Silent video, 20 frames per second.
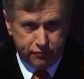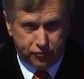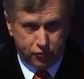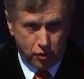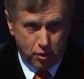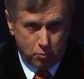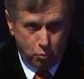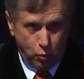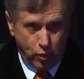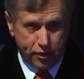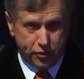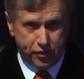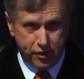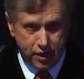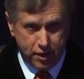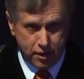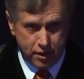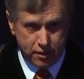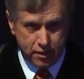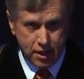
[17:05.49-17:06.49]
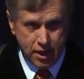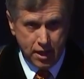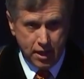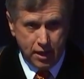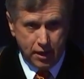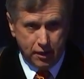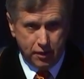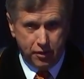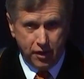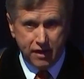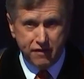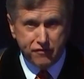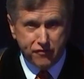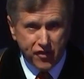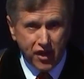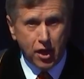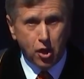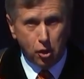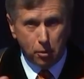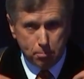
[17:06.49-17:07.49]
from within, they
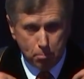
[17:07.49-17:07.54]
fell